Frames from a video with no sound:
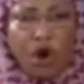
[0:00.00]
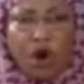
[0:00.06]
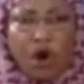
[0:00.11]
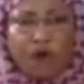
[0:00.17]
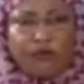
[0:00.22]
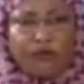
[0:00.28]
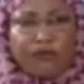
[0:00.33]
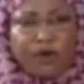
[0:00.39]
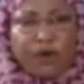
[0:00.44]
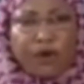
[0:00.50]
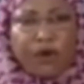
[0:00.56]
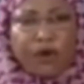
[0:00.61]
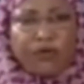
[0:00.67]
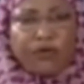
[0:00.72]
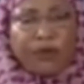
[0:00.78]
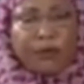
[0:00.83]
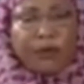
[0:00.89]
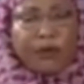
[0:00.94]
of
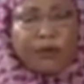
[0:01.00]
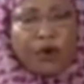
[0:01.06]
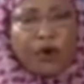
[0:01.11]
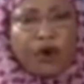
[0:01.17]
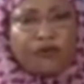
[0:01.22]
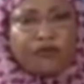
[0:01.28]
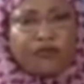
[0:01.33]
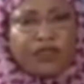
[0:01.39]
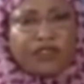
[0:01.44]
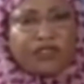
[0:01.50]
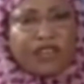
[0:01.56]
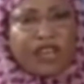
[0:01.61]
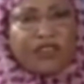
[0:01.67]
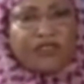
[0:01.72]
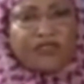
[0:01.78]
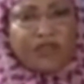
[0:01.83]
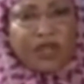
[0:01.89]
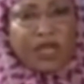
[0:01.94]
the people of this
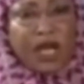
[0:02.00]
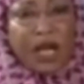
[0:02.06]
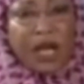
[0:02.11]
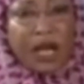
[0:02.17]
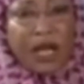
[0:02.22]
country,